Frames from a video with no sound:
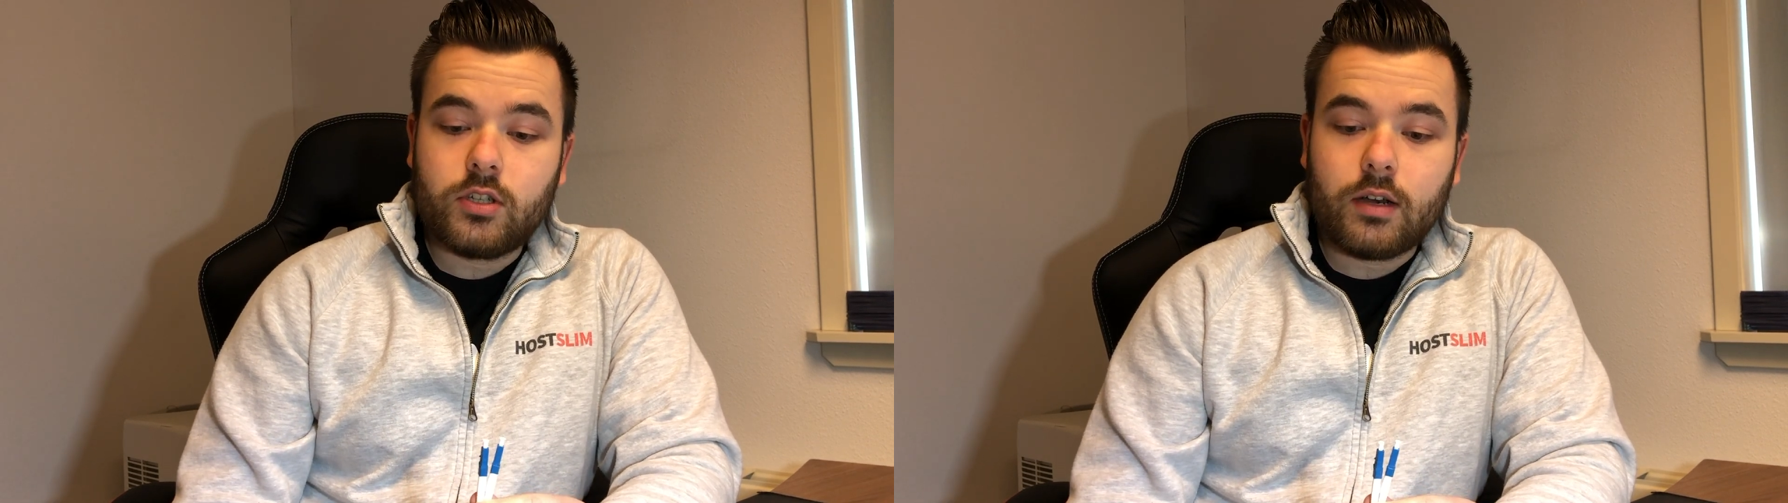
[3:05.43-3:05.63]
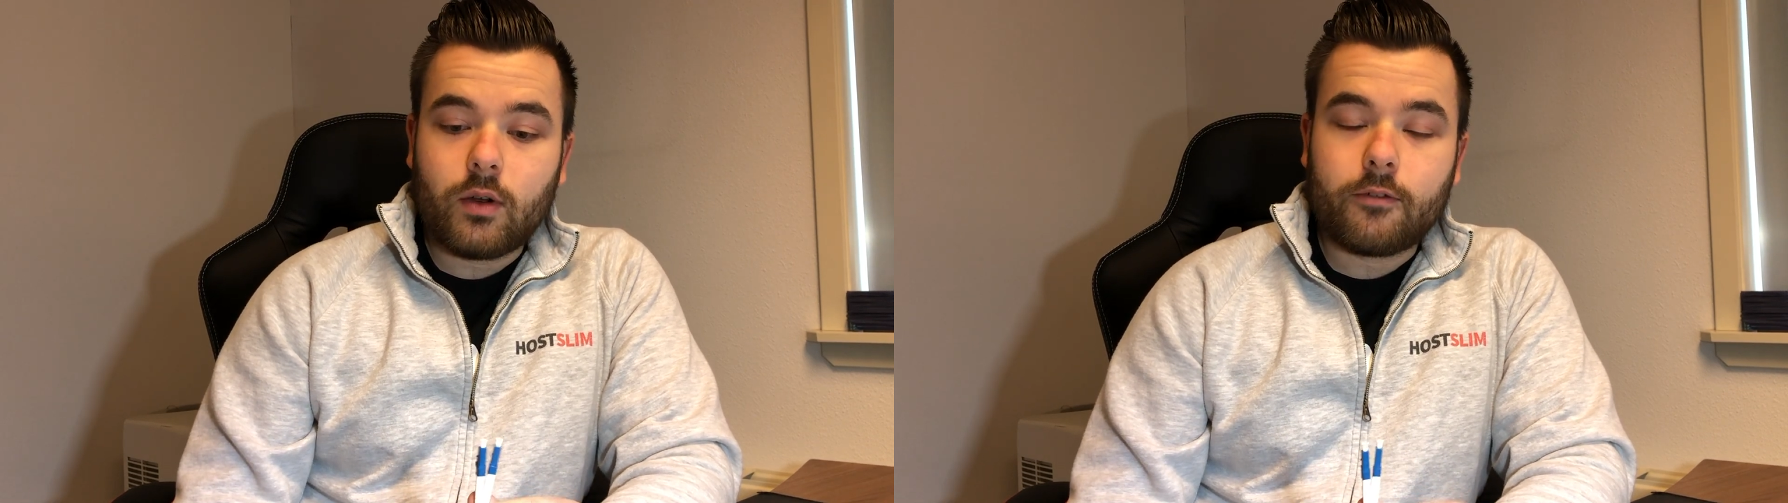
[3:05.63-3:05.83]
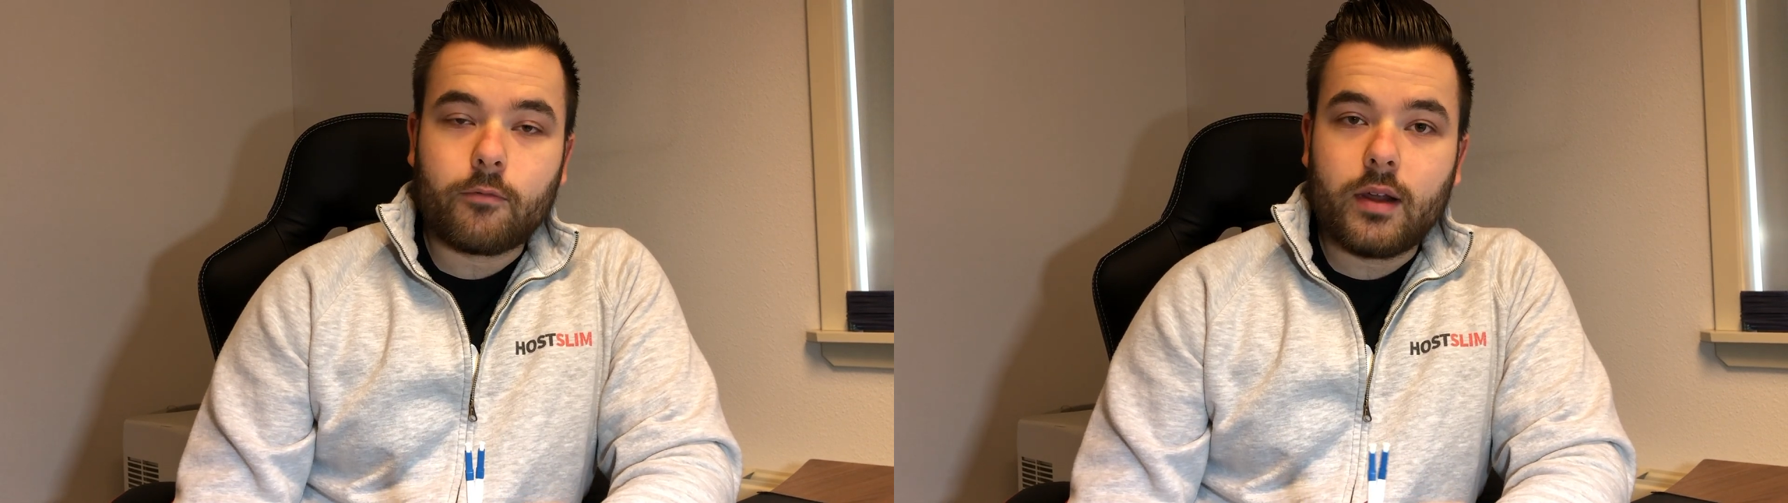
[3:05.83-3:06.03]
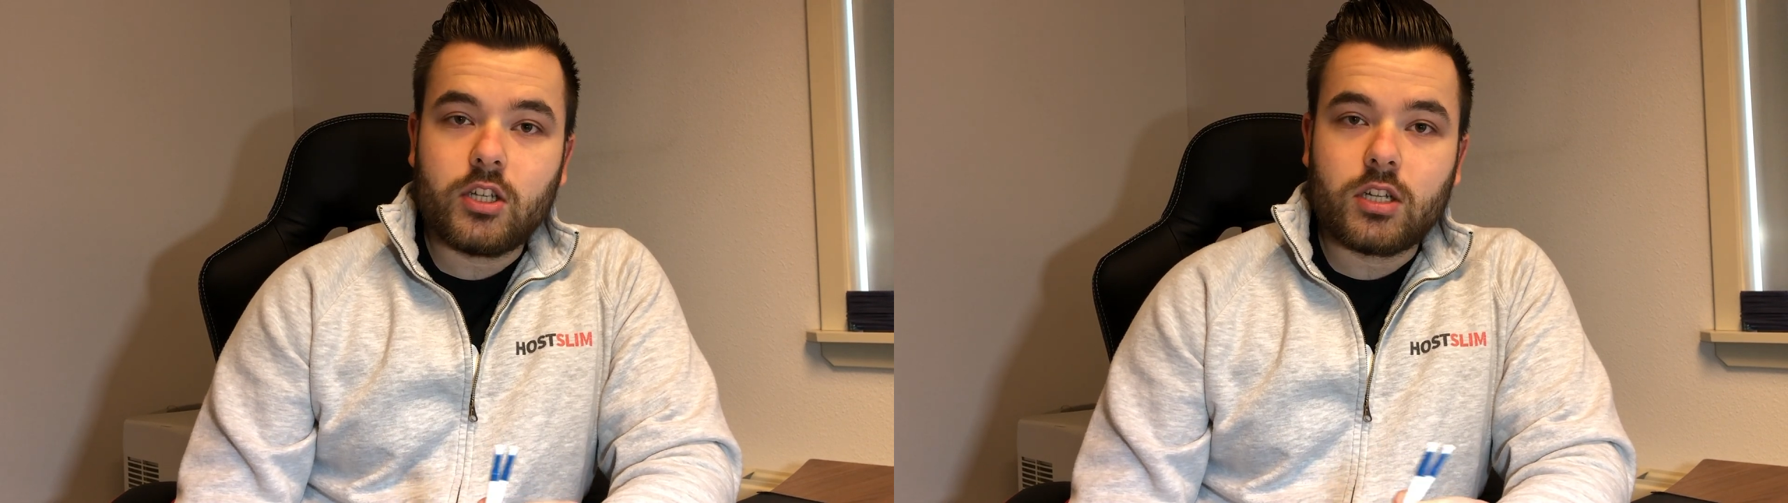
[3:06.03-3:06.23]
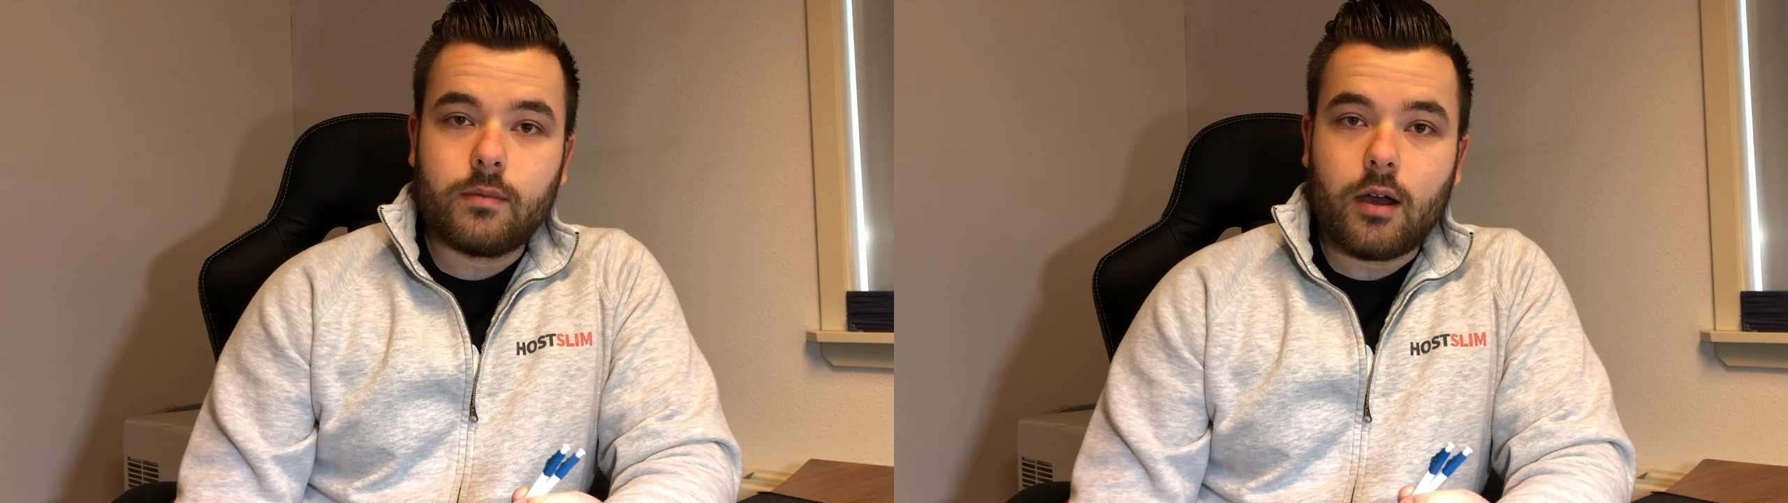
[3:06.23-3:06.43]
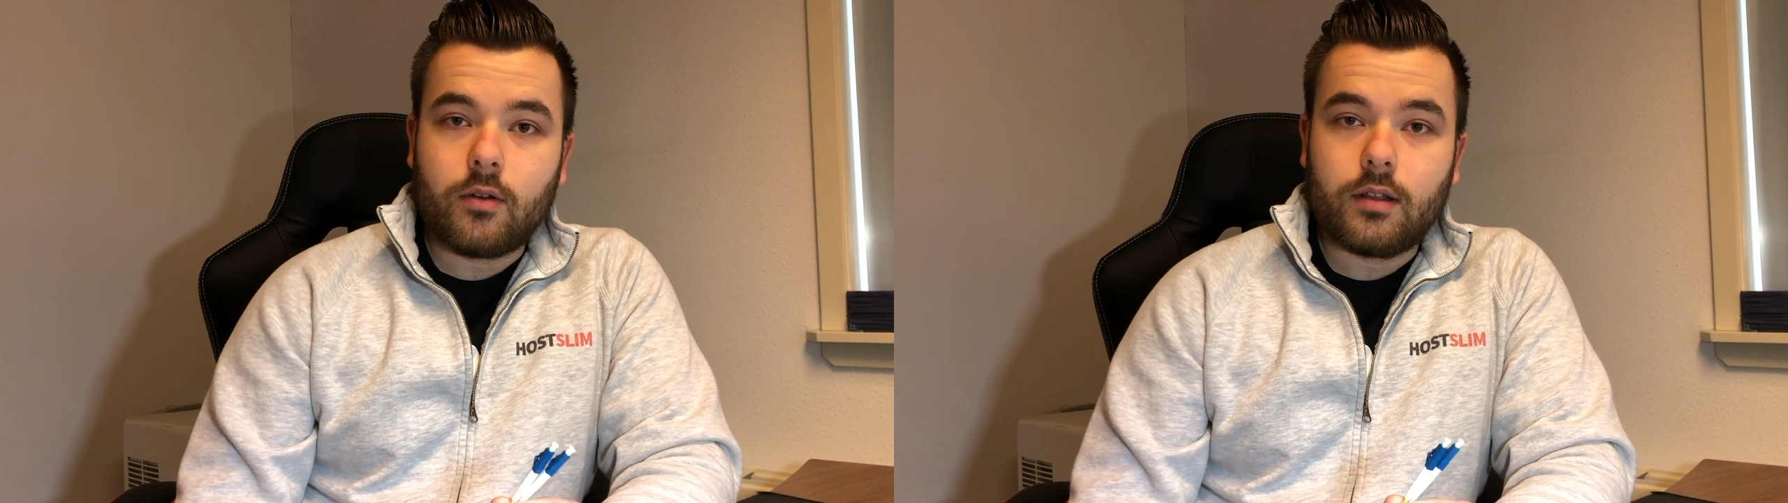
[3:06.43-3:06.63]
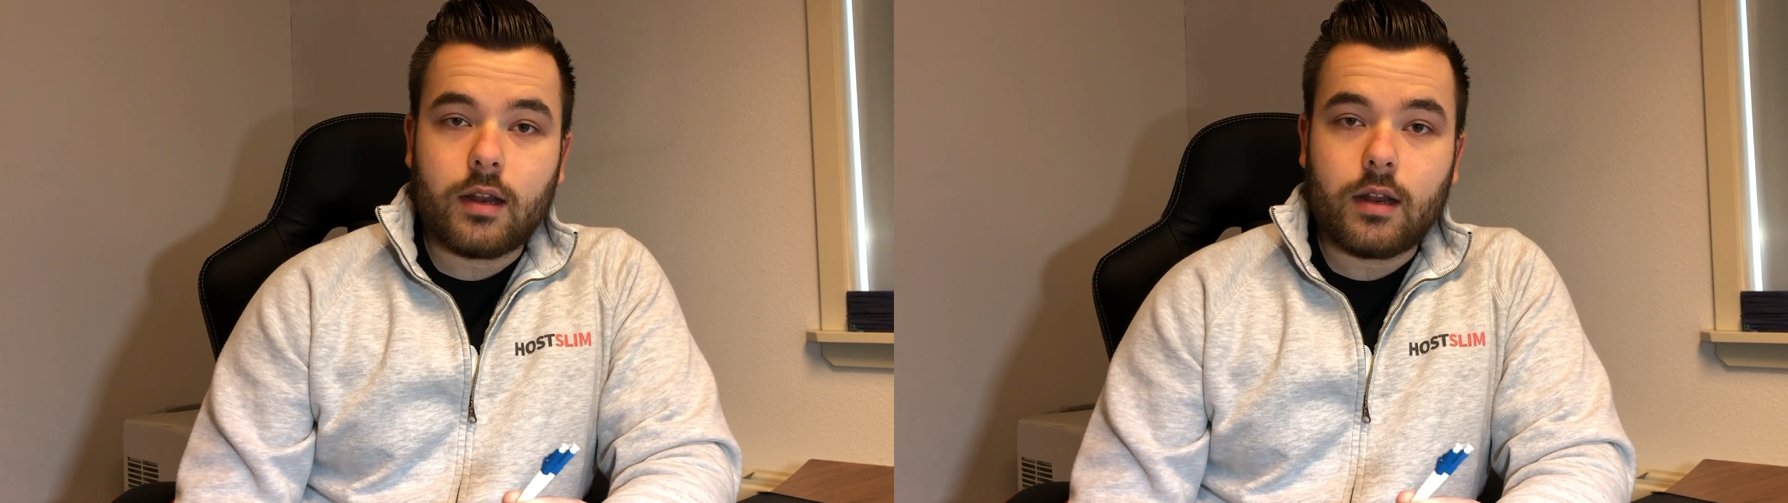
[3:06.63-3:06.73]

general information about it,